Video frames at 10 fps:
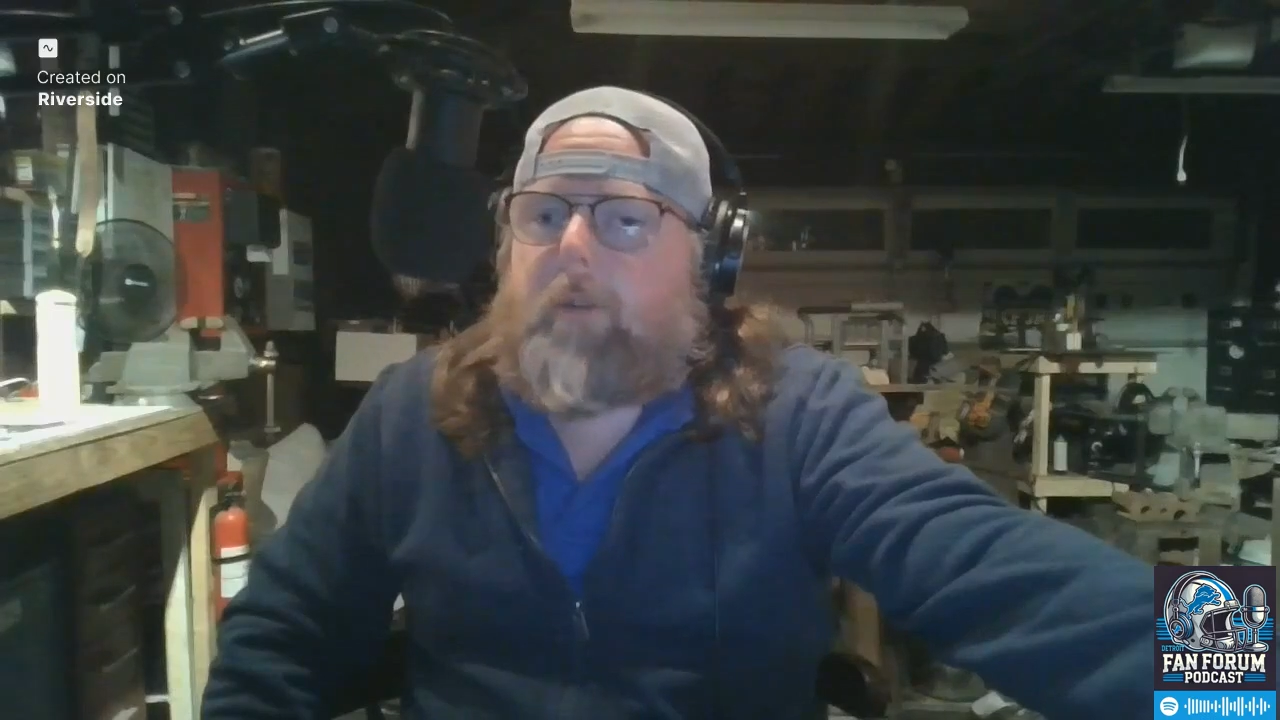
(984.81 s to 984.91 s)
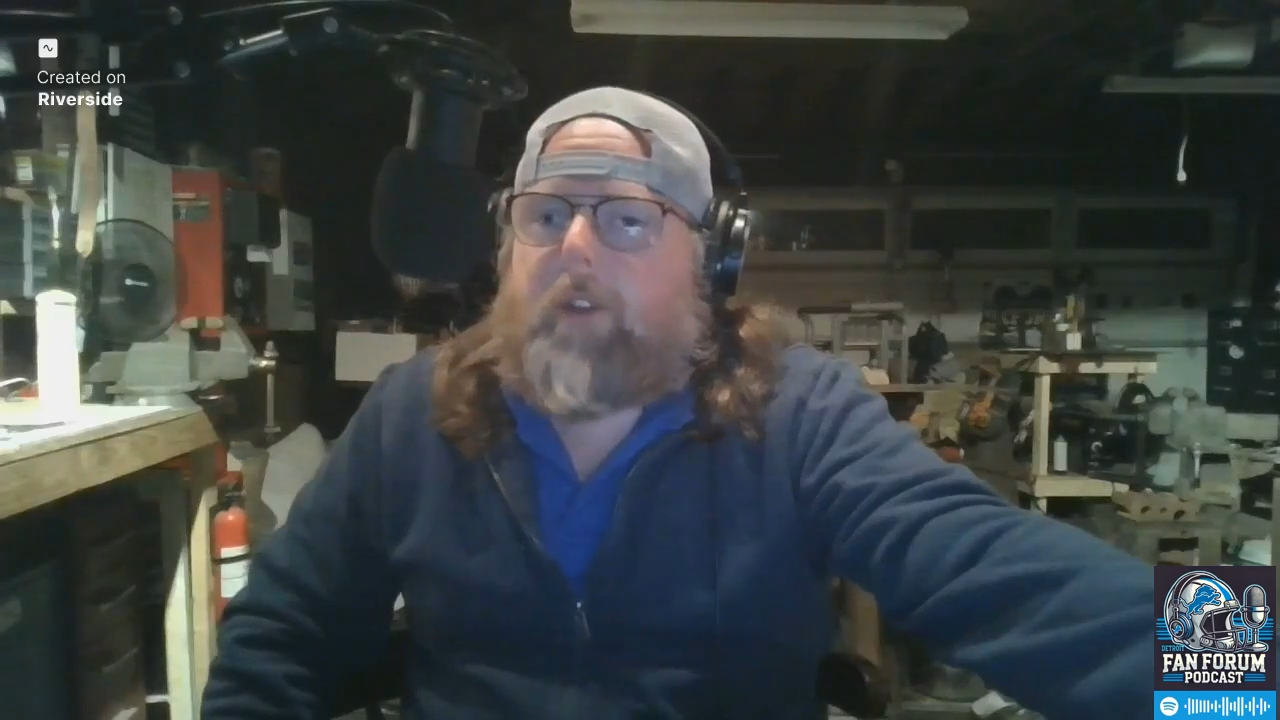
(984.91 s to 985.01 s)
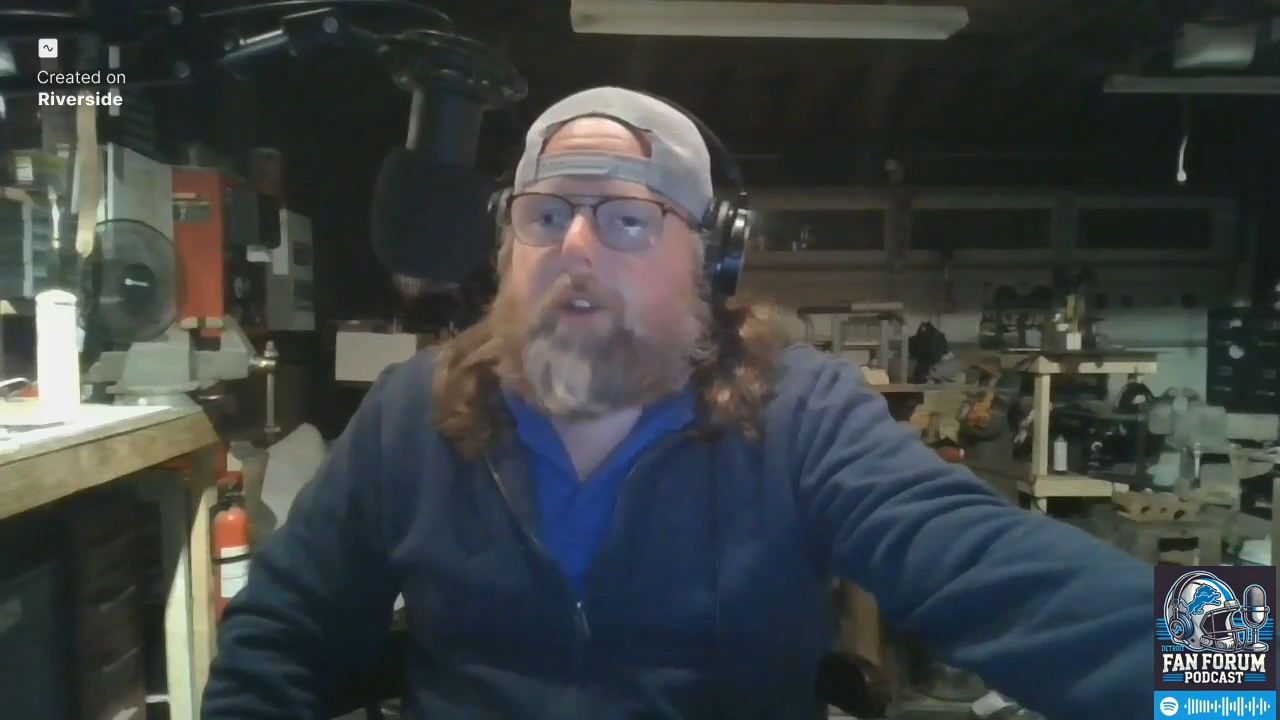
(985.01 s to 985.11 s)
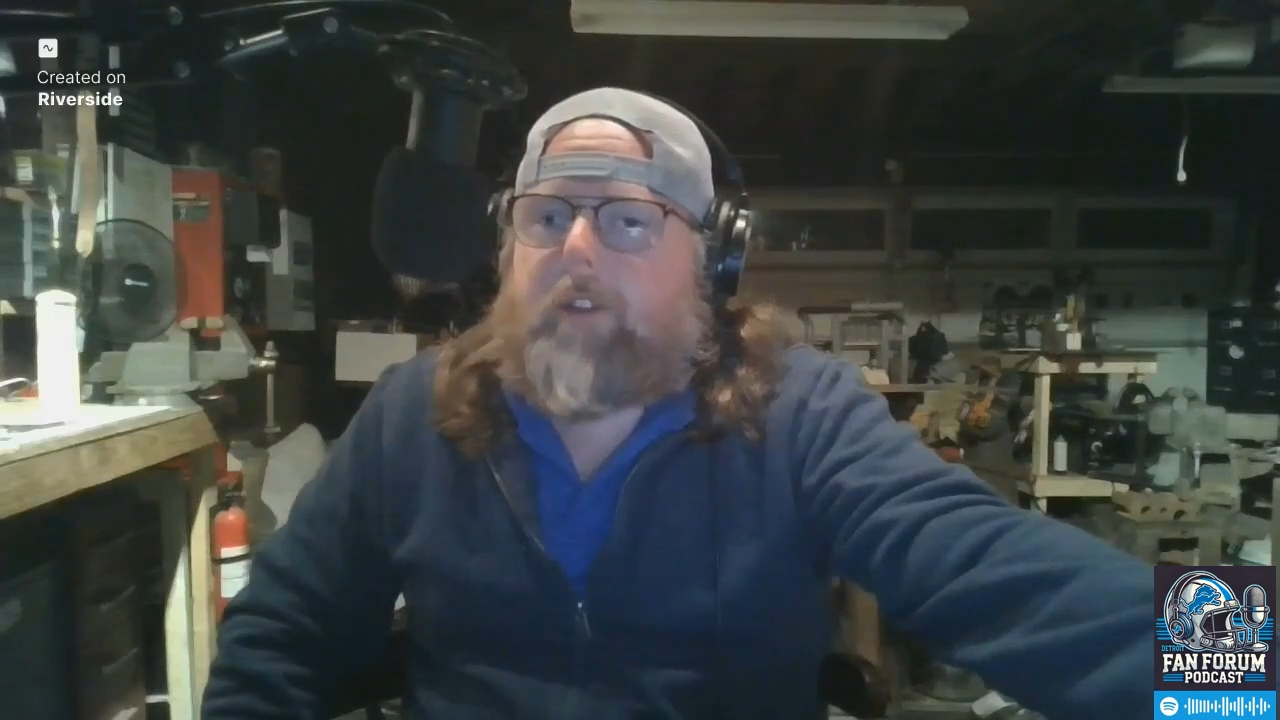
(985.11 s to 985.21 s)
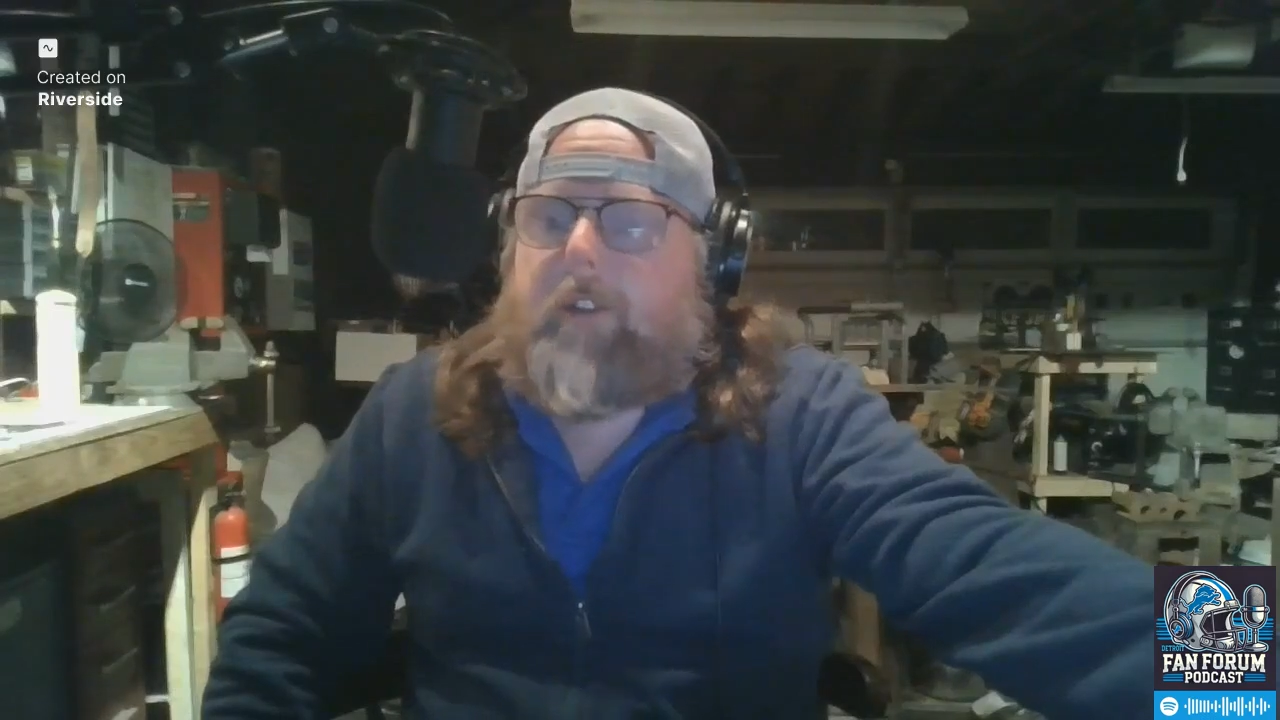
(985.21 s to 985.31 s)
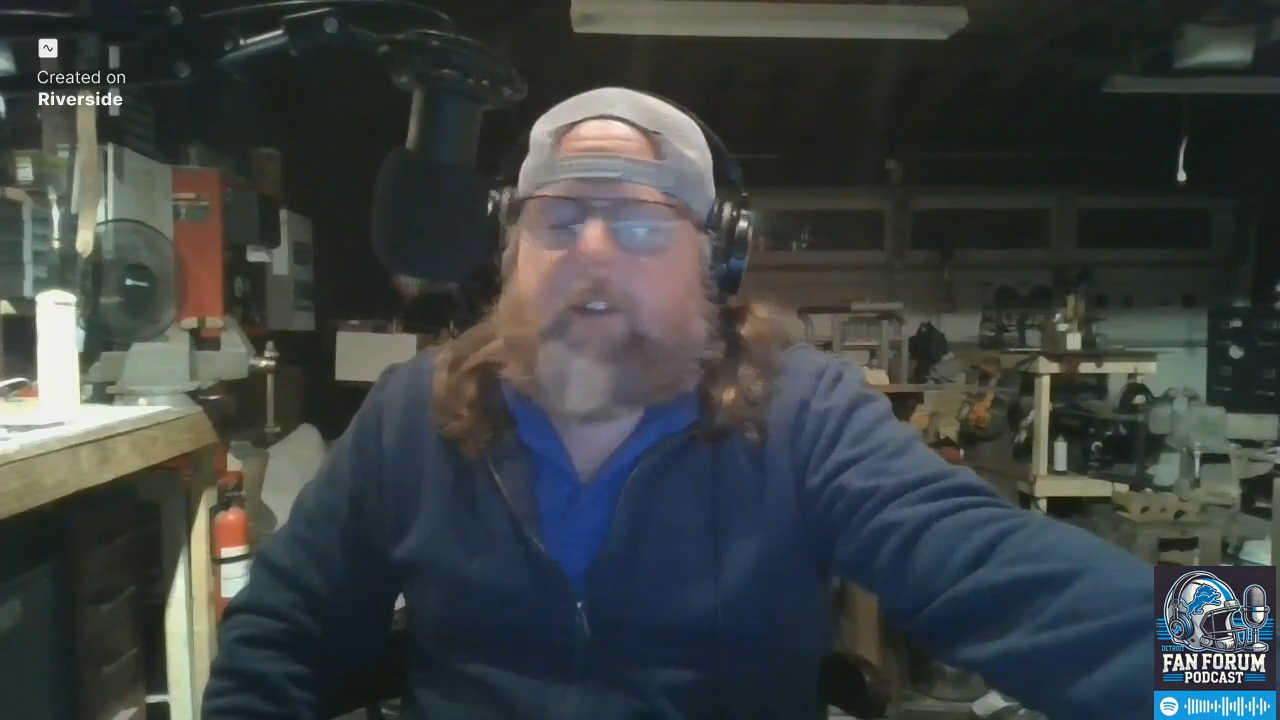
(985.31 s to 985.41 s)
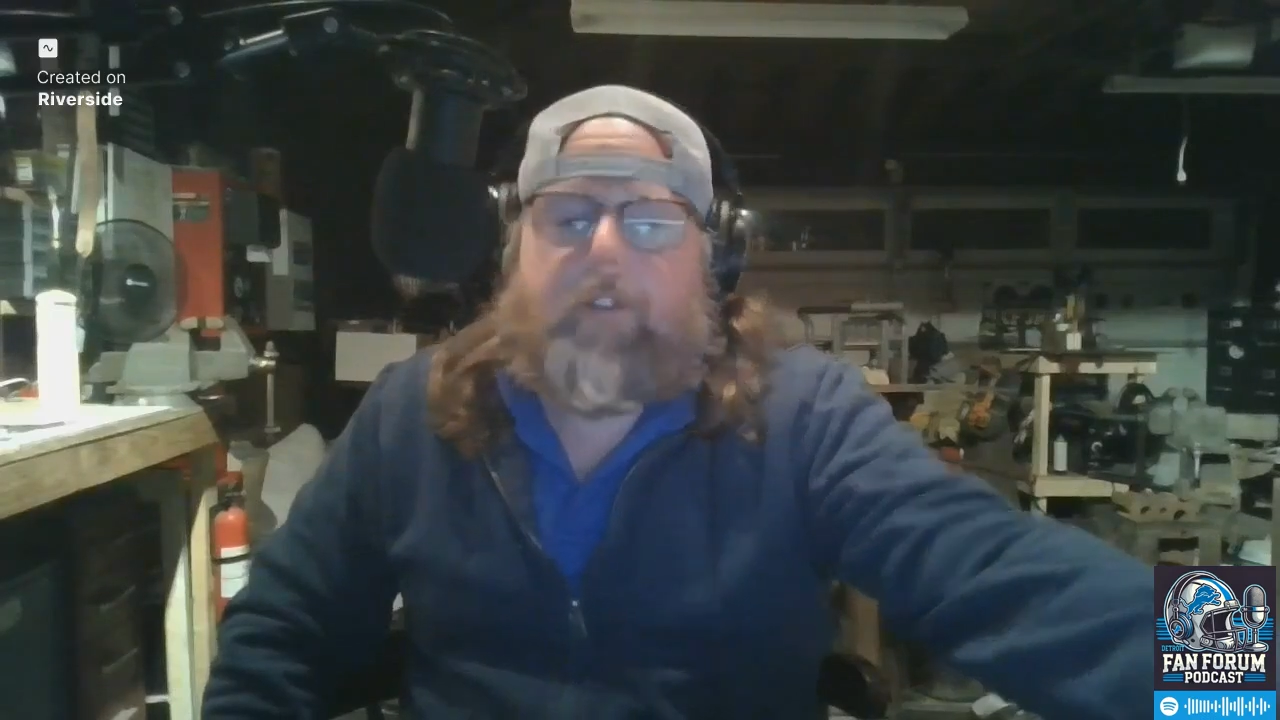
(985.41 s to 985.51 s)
destinations